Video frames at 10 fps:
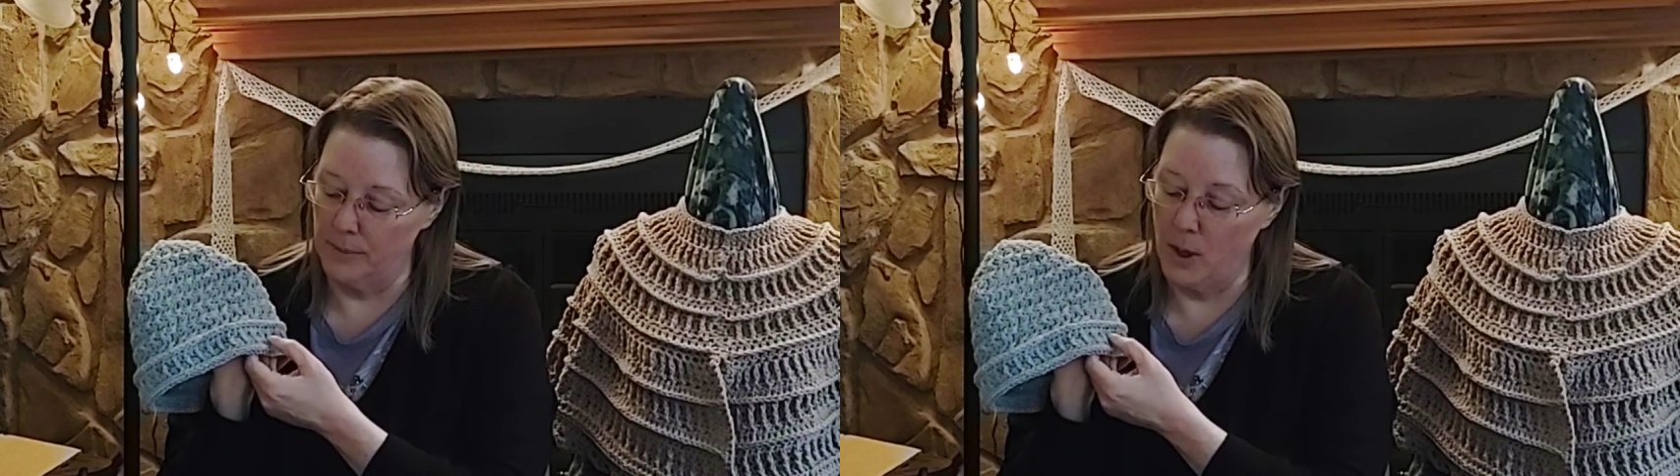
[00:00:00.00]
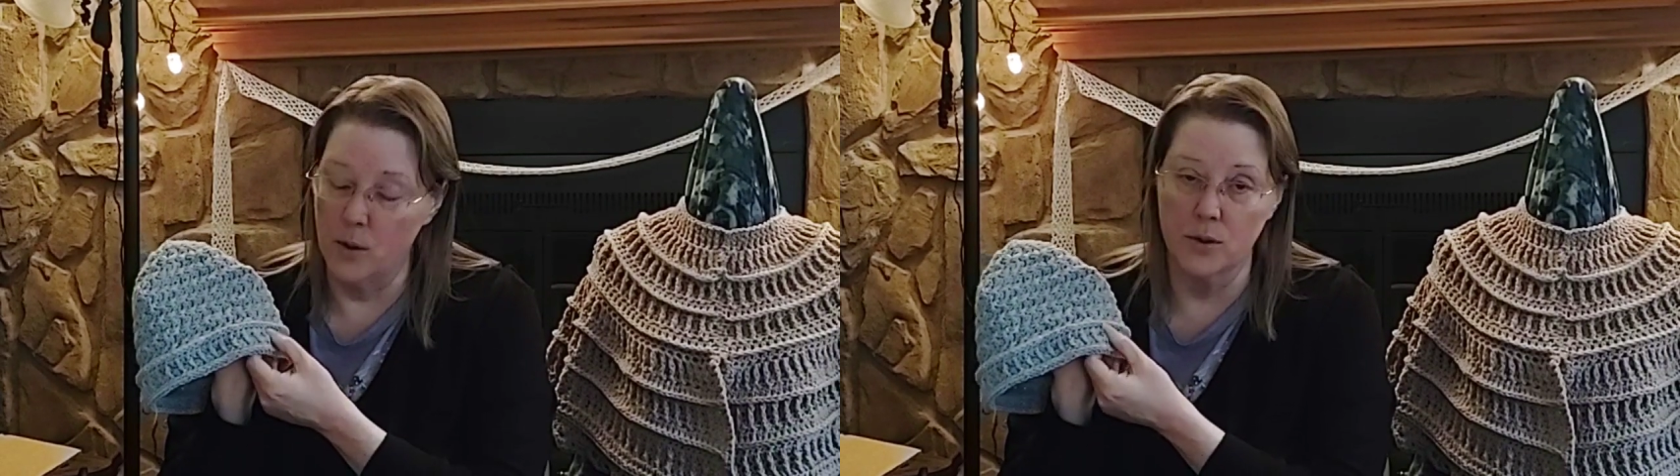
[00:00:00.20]

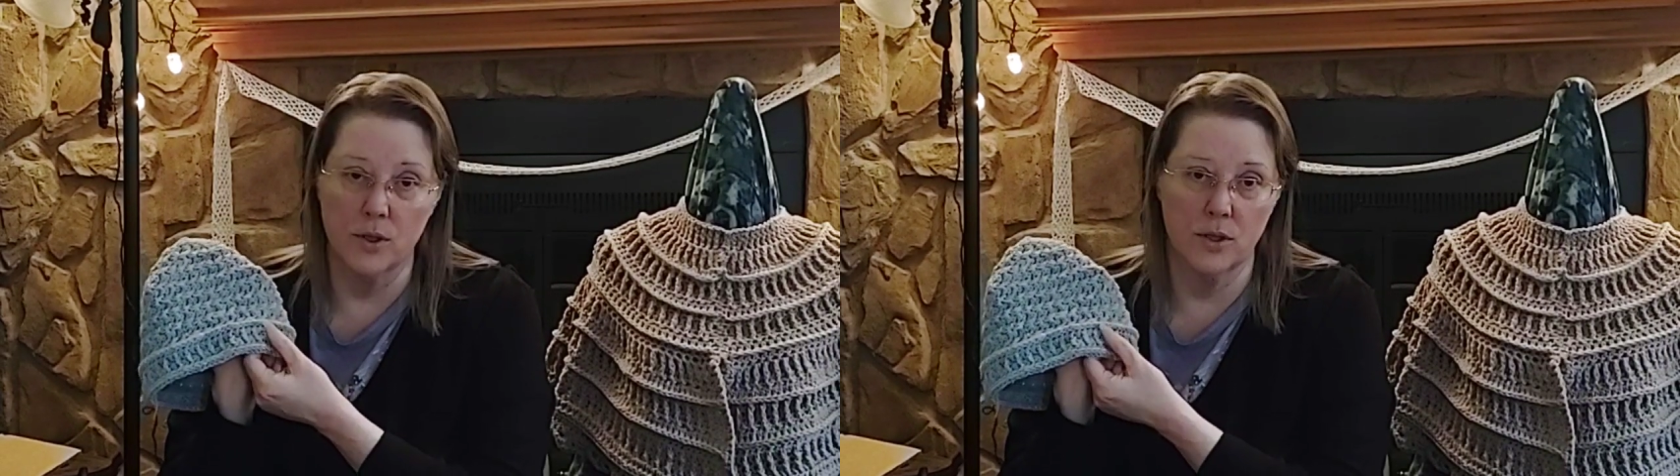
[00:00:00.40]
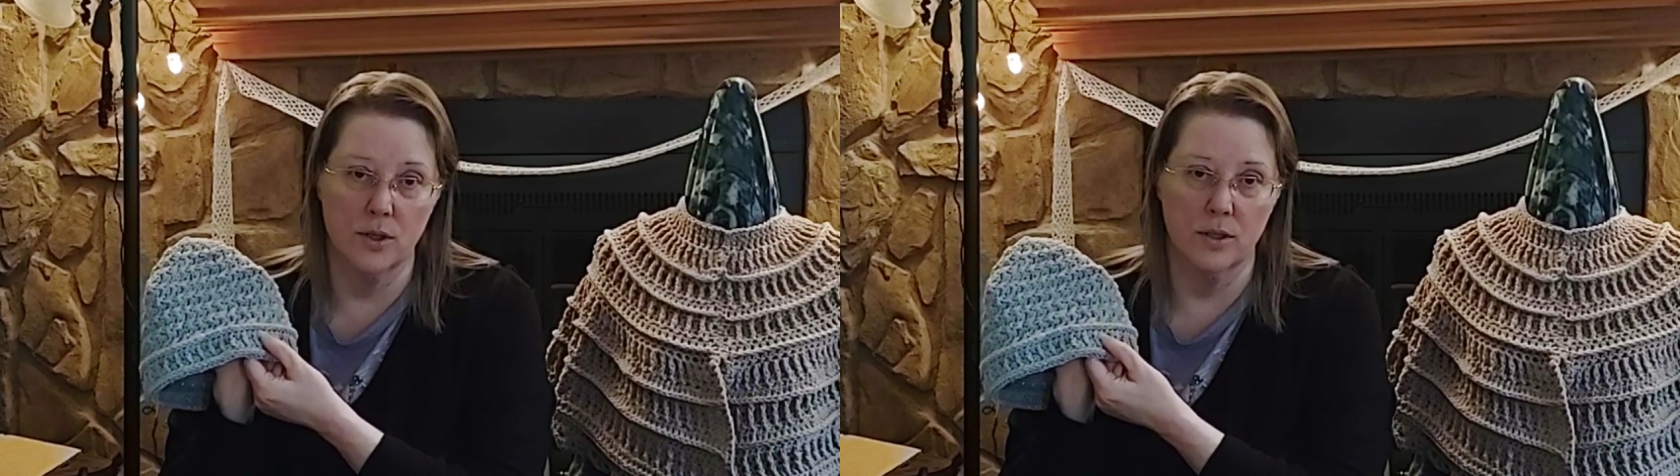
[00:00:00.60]

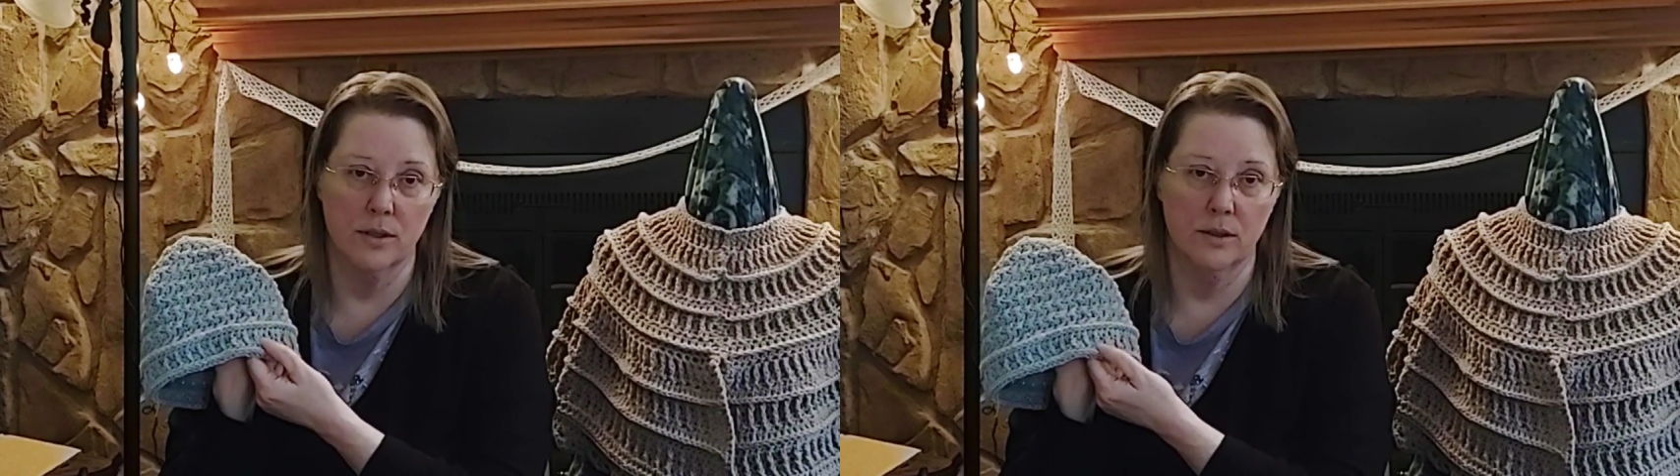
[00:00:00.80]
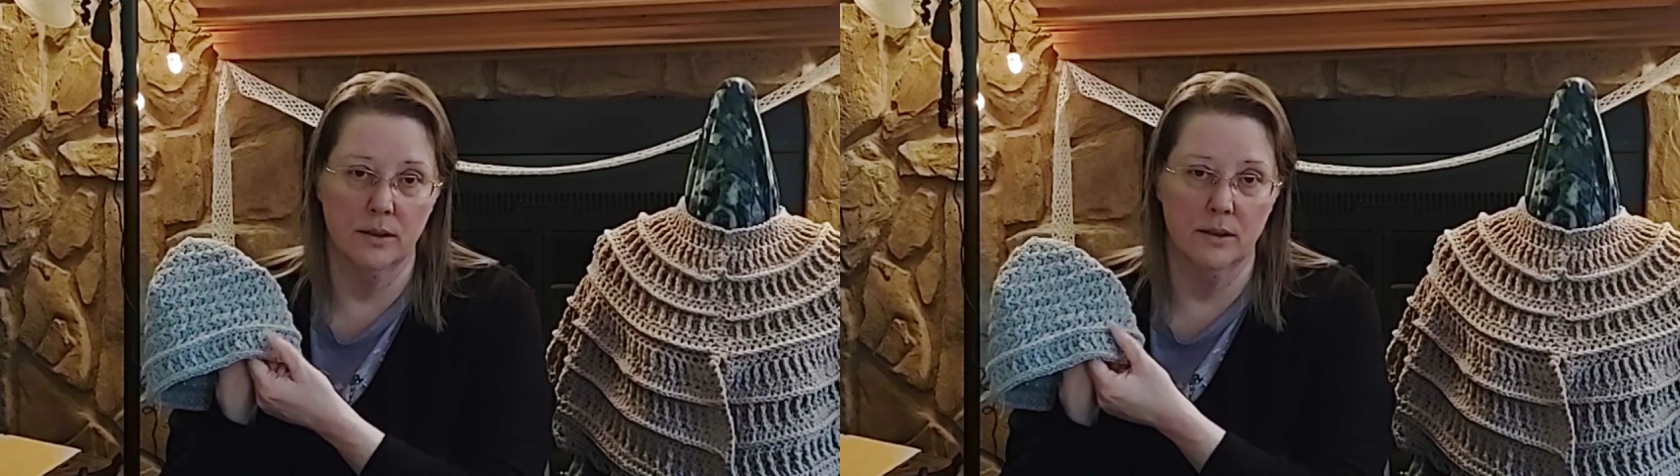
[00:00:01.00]
posts
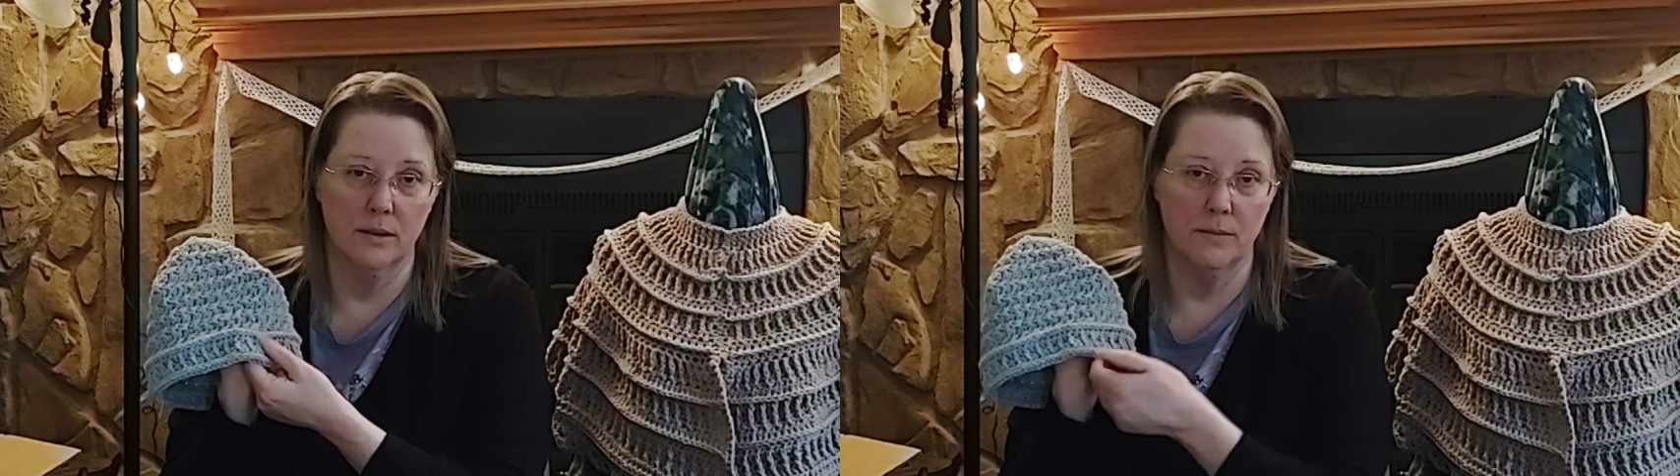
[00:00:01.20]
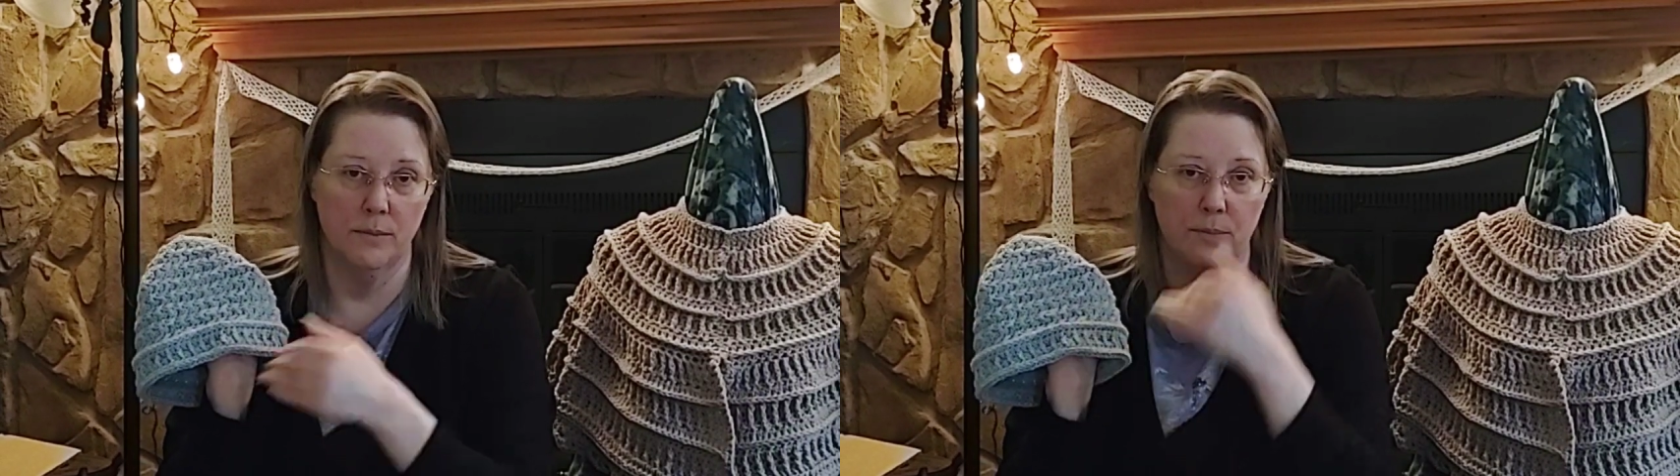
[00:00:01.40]

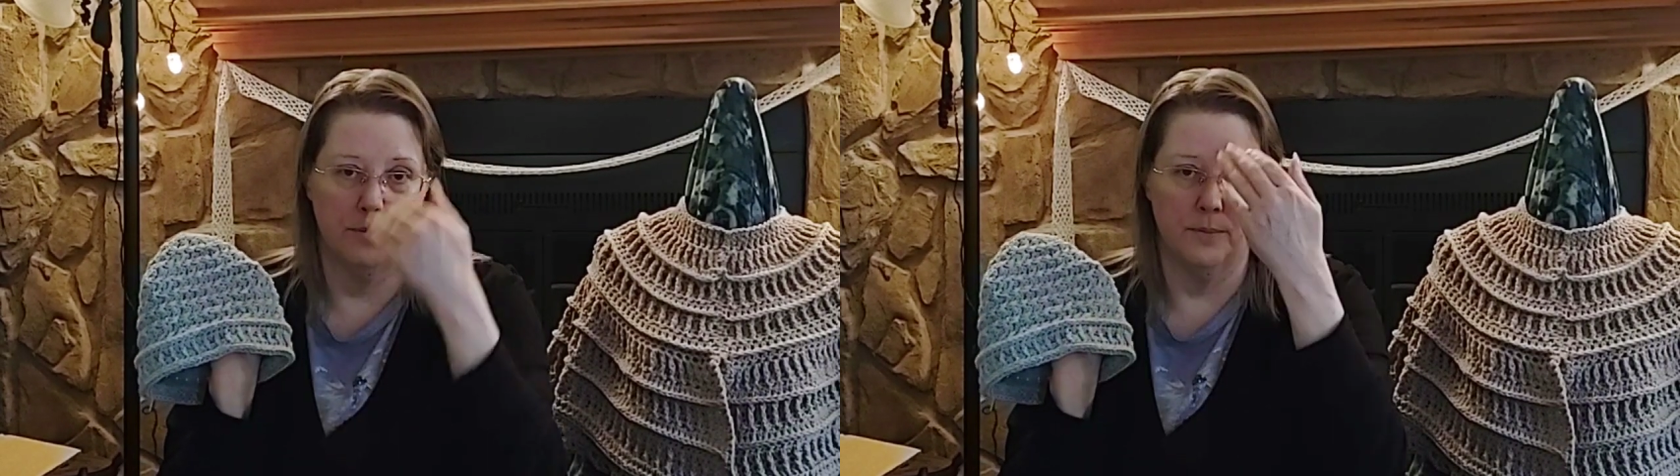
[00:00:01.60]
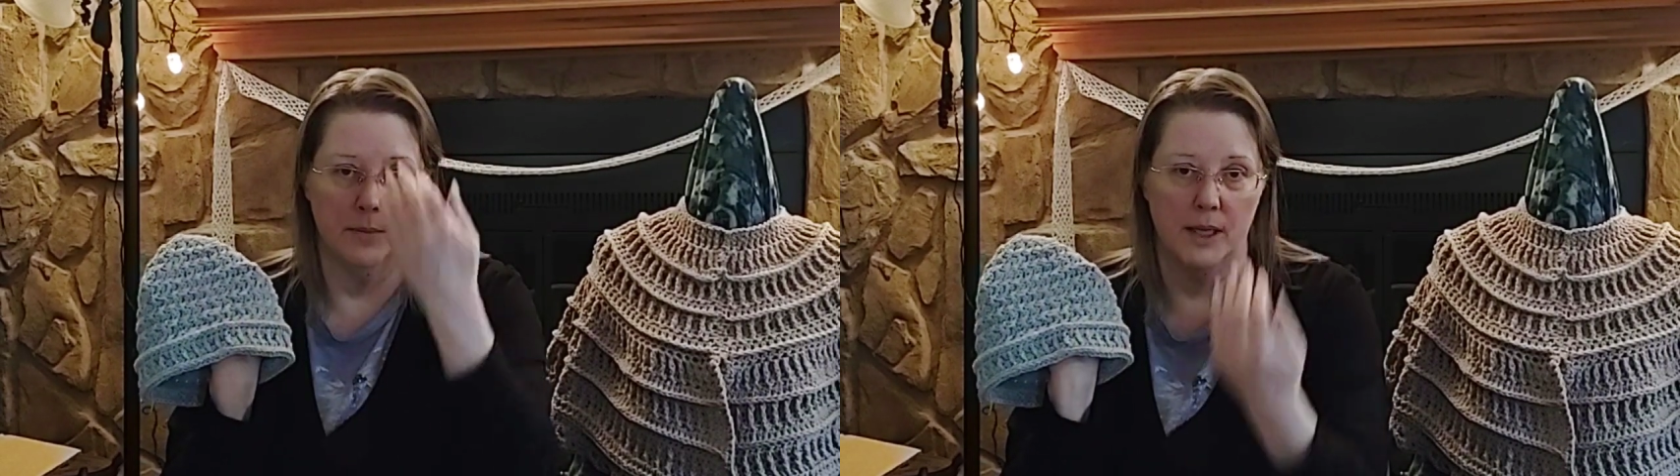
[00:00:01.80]

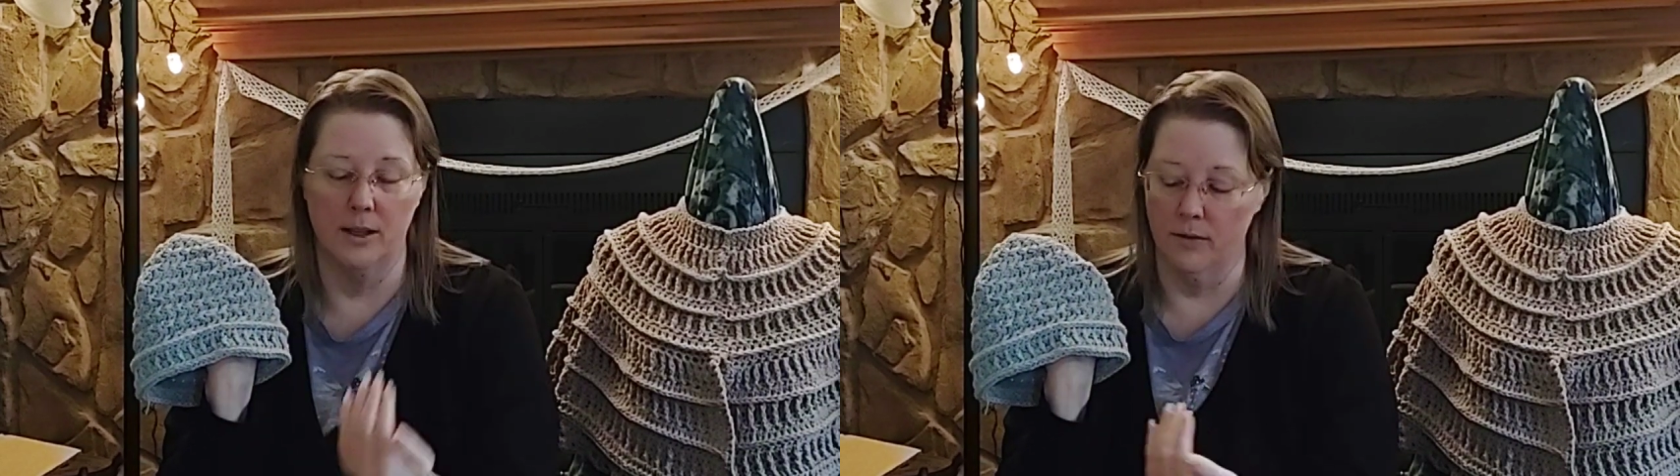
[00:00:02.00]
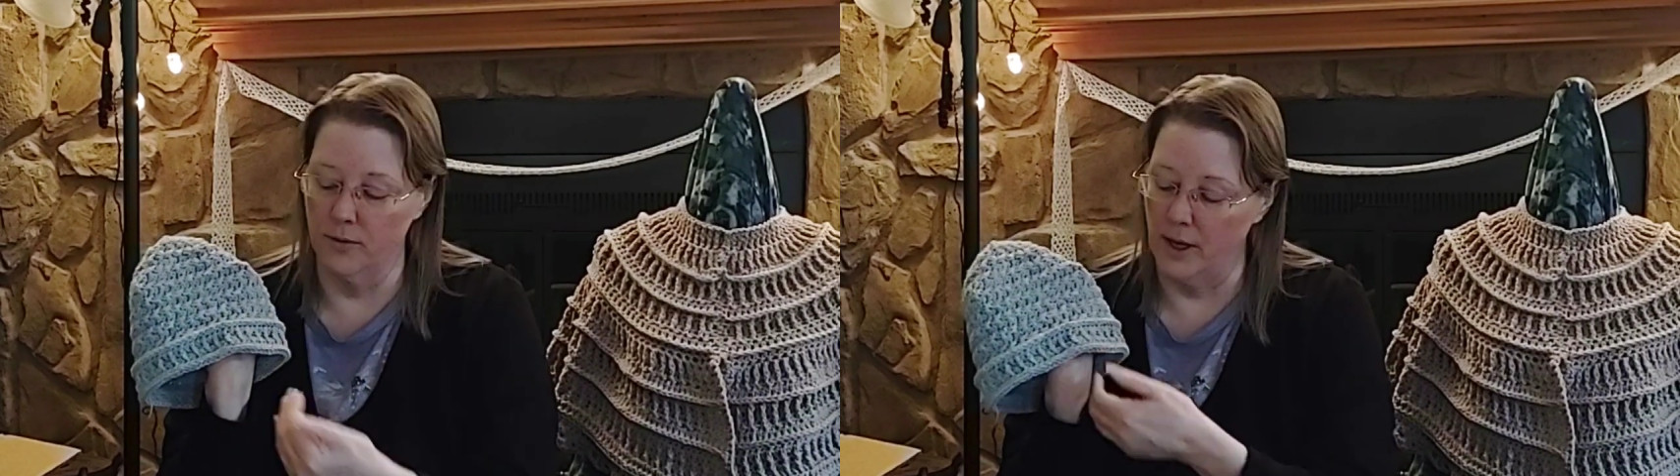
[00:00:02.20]
in
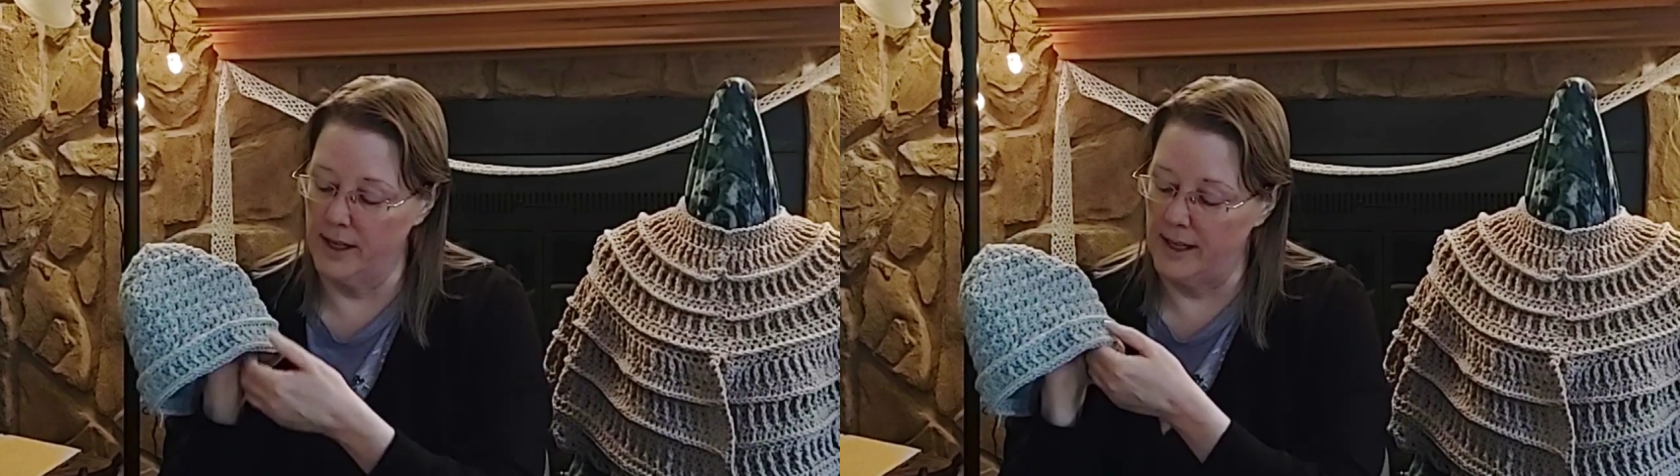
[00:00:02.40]
the front,